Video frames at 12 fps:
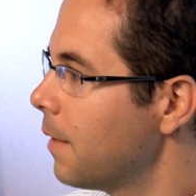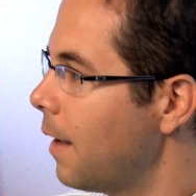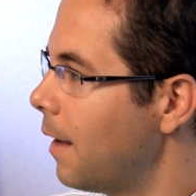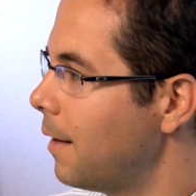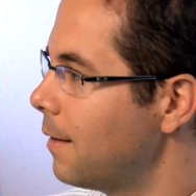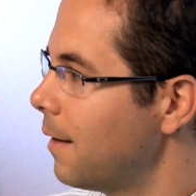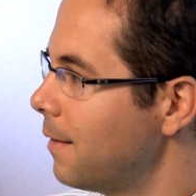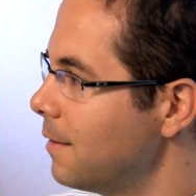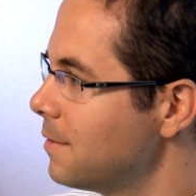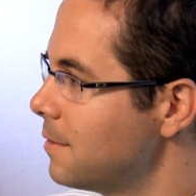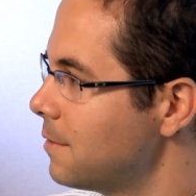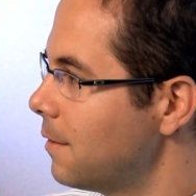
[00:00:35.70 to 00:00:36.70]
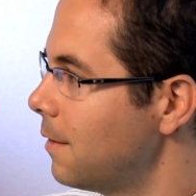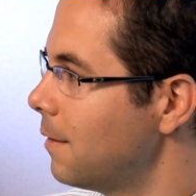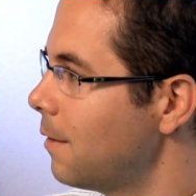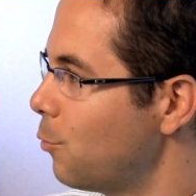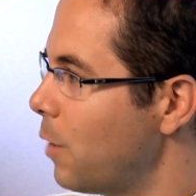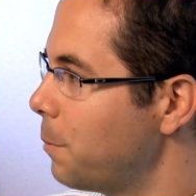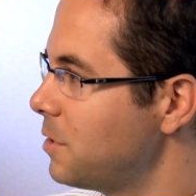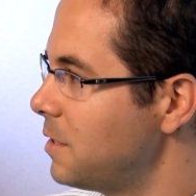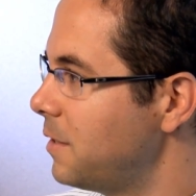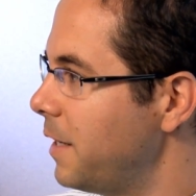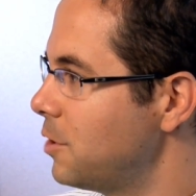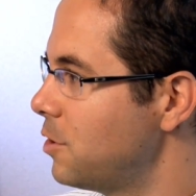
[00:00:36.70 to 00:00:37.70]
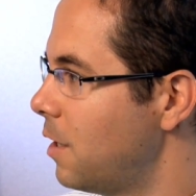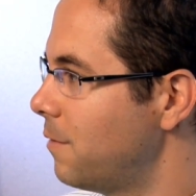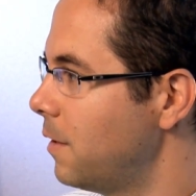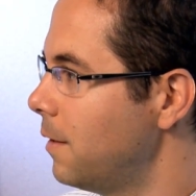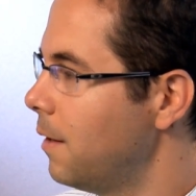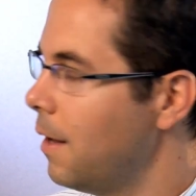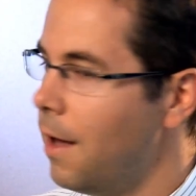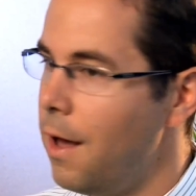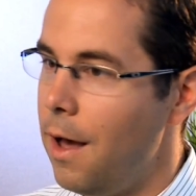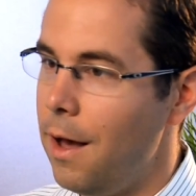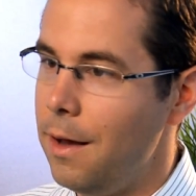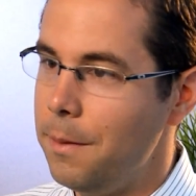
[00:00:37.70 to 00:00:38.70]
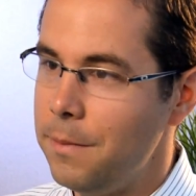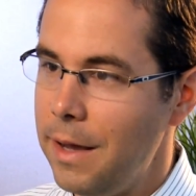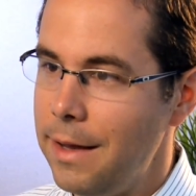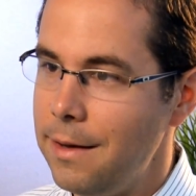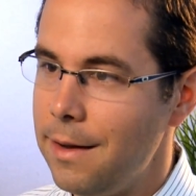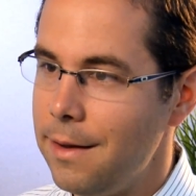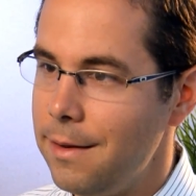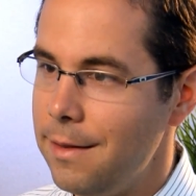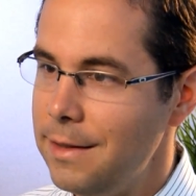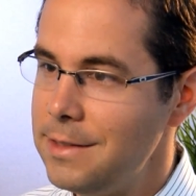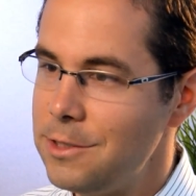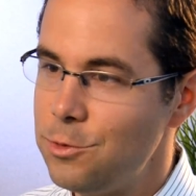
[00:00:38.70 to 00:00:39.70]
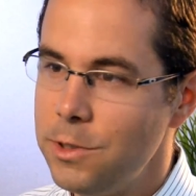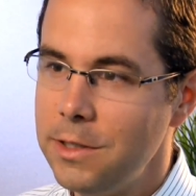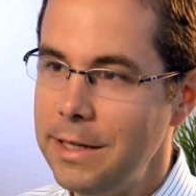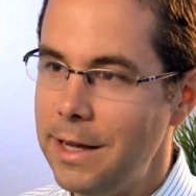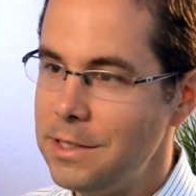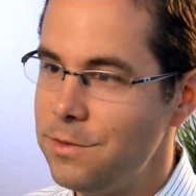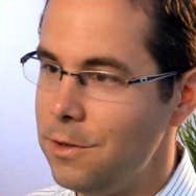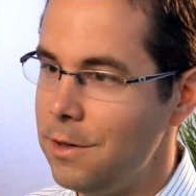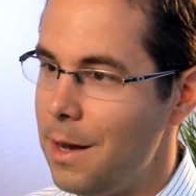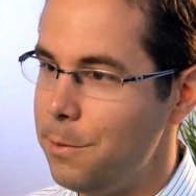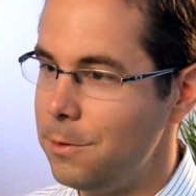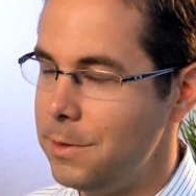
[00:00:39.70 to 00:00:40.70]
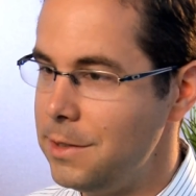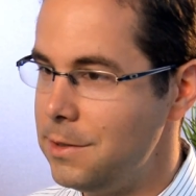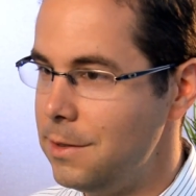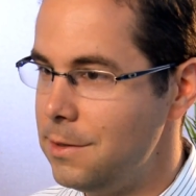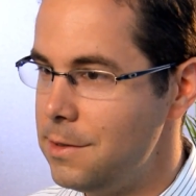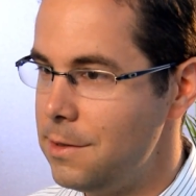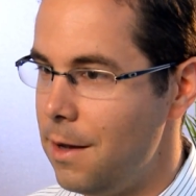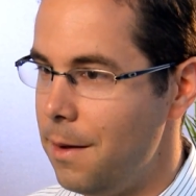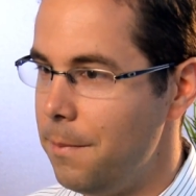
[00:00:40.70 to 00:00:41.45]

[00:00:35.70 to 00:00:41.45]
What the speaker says: and this is a representation of it. And this is really nice for a couple reasons.